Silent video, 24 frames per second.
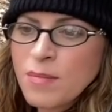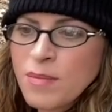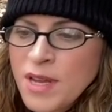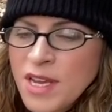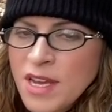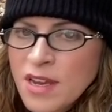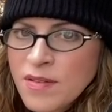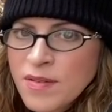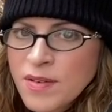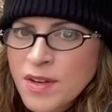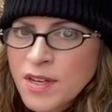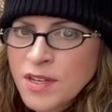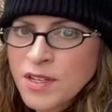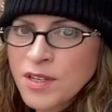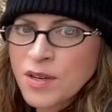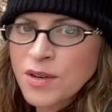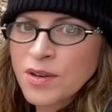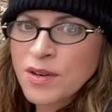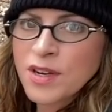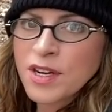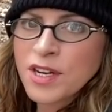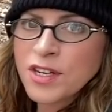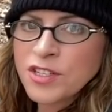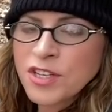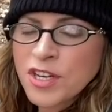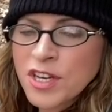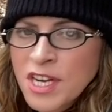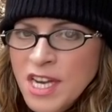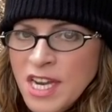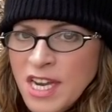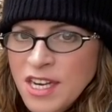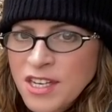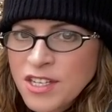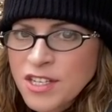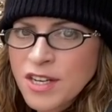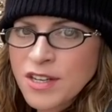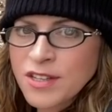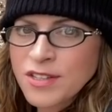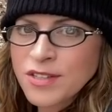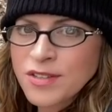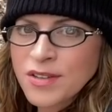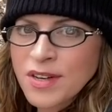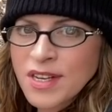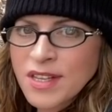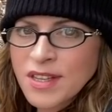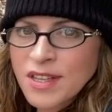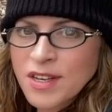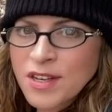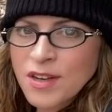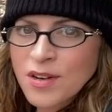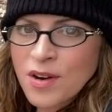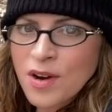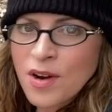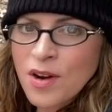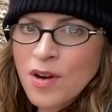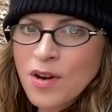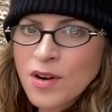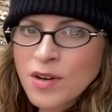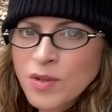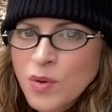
Be of good courage and he shall strengthen your heart.